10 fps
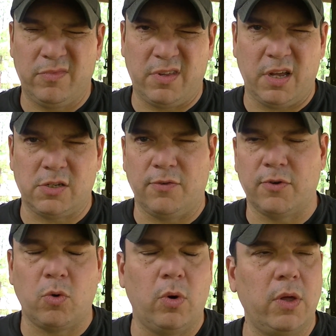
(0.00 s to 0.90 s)
touch over
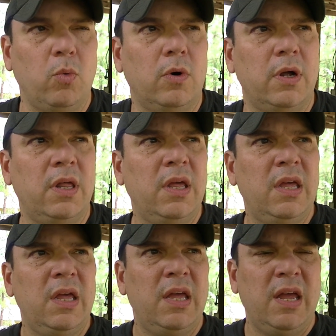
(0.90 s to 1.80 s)
21, and
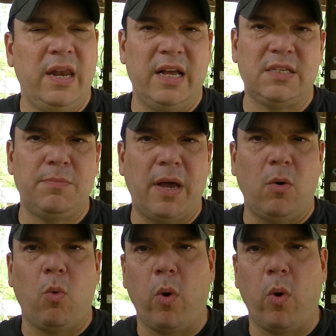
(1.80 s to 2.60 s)
that's about